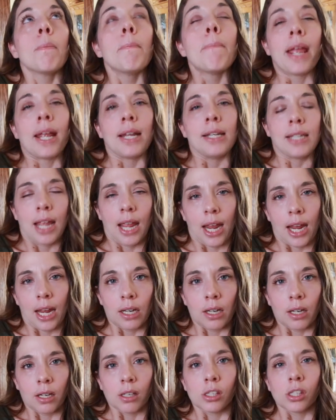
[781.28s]

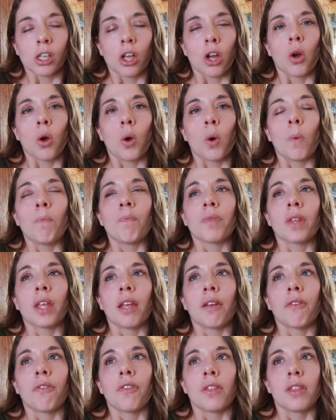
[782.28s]
maintained. So
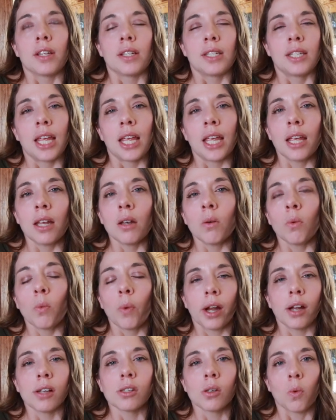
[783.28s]
if the tin
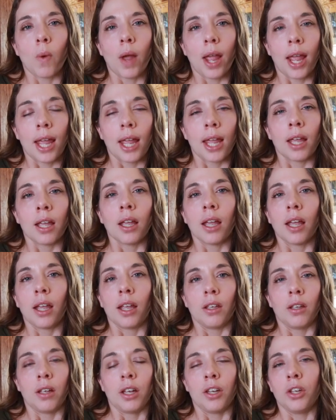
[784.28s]
wears away
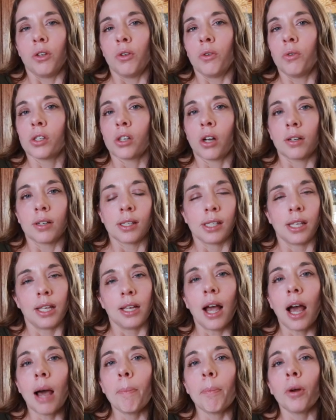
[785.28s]
and you start to see
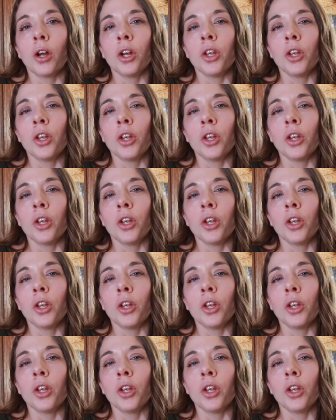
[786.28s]
copper,